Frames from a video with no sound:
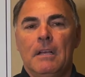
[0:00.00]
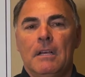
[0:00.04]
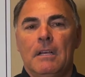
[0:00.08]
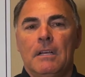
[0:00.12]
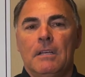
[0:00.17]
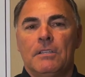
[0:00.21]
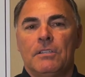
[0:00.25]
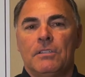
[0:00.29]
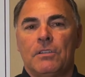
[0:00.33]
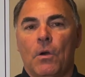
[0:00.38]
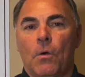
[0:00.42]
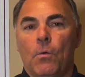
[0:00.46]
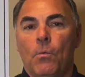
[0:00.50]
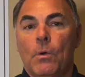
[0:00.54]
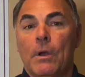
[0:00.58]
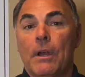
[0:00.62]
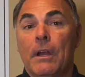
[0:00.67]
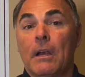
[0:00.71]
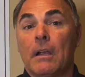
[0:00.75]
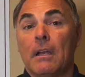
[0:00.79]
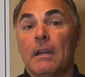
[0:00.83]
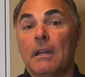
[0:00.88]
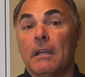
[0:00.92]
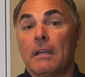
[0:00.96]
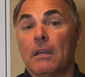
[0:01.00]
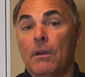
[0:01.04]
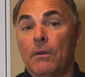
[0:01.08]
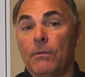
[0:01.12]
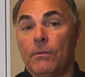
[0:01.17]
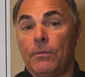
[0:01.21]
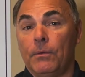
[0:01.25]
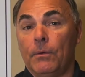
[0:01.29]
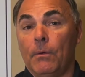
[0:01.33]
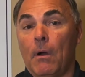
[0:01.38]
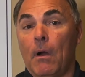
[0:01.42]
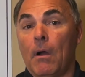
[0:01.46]
So we're gonna go
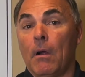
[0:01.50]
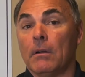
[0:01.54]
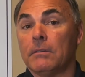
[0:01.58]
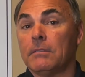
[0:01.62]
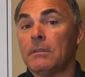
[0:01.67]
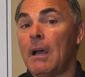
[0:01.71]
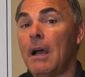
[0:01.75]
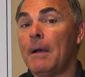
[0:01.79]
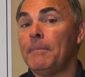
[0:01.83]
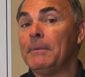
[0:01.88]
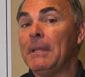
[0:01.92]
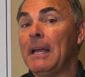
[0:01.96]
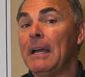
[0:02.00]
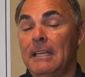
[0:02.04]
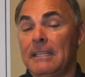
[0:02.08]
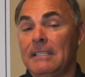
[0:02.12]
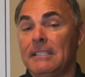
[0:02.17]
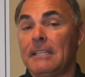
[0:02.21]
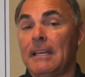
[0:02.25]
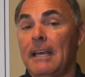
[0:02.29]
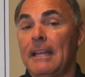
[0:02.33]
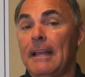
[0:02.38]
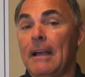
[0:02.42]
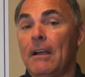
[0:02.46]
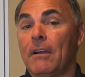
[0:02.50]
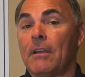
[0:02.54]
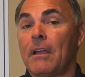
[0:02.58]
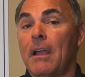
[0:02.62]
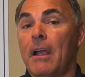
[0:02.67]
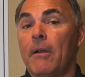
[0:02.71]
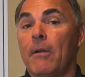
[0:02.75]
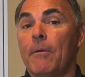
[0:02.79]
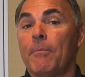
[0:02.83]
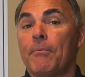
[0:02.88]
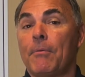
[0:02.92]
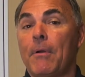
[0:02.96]
through our Top Down Inside Out
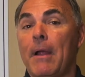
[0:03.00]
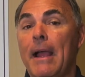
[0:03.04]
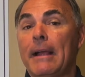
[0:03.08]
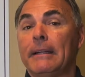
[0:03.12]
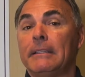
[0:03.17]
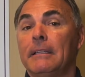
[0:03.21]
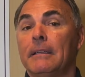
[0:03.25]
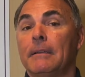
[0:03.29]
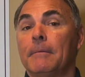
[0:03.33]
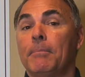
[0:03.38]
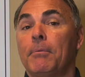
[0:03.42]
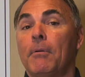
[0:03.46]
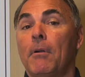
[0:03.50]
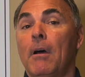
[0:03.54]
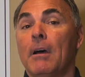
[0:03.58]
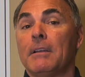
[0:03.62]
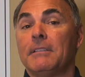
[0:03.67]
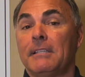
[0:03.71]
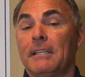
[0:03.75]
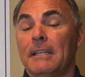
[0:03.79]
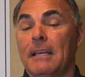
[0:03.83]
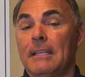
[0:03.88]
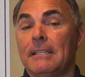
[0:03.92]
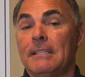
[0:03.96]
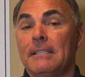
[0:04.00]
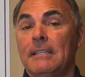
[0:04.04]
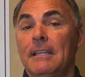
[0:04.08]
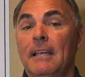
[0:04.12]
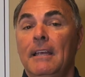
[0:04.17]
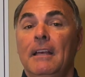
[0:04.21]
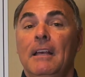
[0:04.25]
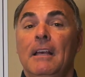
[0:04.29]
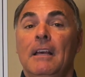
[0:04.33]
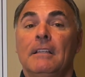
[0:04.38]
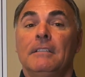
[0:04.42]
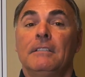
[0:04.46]
Chiropractic process
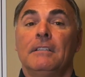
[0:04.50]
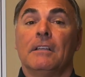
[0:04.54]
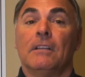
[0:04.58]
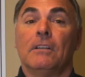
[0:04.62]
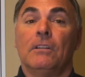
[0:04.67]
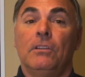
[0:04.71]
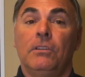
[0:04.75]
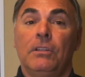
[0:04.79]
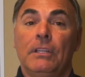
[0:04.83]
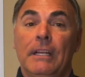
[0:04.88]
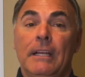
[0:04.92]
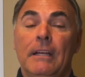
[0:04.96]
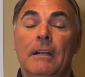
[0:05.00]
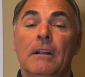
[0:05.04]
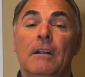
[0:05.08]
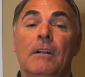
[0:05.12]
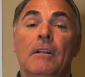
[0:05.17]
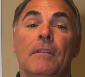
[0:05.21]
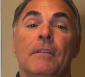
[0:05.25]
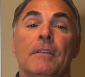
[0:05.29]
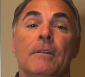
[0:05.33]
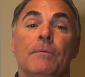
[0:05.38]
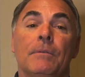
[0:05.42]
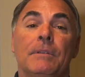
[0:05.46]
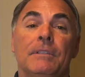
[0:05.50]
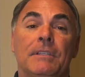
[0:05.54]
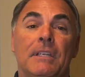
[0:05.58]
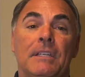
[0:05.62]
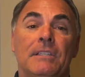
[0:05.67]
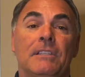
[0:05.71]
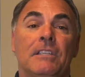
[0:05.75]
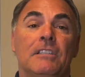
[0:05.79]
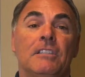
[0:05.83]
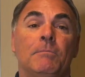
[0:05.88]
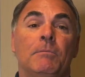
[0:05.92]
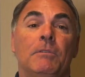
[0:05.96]
to clear the
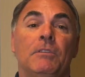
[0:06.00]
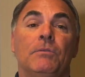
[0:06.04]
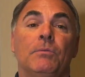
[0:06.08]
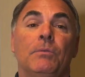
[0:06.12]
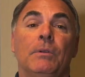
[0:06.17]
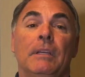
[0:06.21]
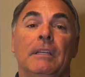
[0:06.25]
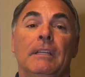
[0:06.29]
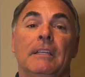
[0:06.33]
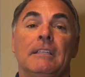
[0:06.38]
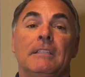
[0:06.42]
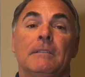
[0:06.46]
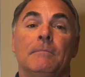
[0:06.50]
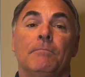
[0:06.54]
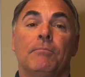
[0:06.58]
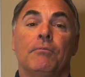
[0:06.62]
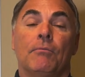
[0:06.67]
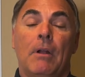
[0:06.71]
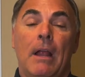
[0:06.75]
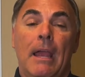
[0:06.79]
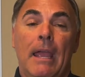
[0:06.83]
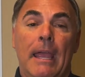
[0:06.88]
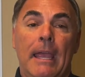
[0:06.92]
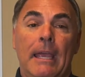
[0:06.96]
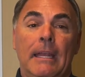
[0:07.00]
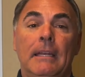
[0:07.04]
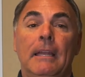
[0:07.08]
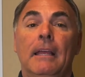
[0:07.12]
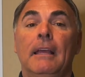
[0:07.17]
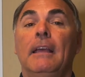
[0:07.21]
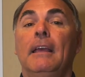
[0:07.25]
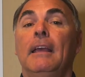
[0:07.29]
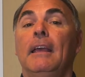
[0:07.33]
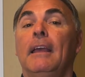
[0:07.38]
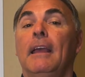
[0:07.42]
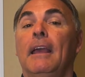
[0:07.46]
resistance between his brain
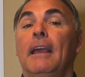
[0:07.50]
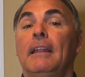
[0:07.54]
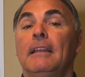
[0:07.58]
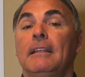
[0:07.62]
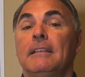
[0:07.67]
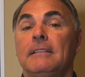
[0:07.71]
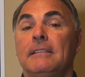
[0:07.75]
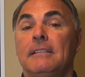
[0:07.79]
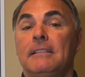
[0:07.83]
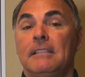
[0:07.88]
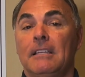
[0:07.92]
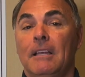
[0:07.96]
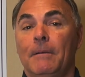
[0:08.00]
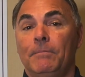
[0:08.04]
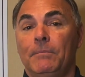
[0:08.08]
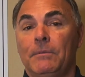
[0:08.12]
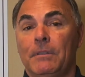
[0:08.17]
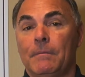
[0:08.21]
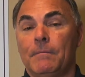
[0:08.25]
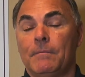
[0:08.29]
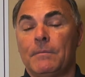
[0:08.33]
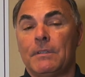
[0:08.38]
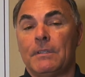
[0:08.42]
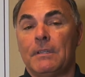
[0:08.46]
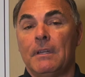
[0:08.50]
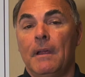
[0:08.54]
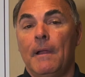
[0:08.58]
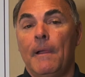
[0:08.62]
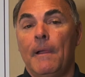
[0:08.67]
and his symptoms.